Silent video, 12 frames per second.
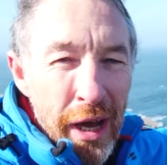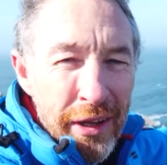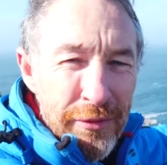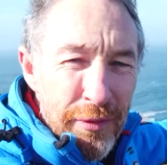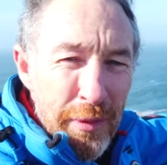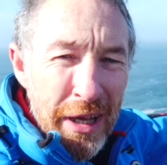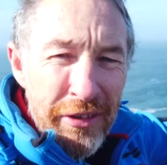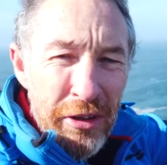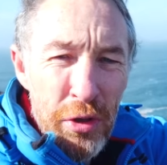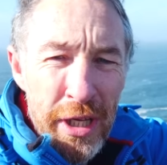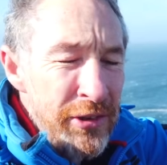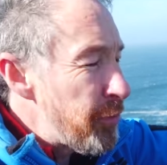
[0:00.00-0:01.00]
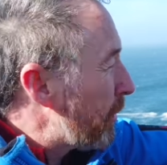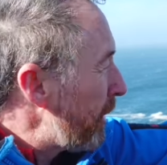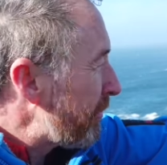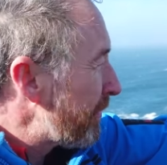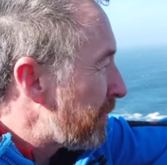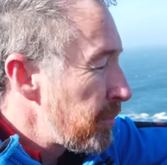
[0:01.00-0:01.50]
as I took
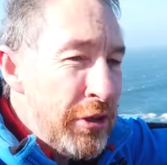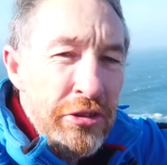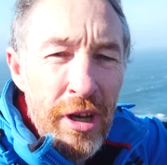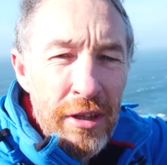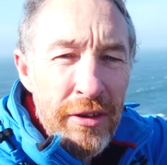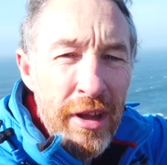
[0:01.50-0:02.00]
inspiration from the shot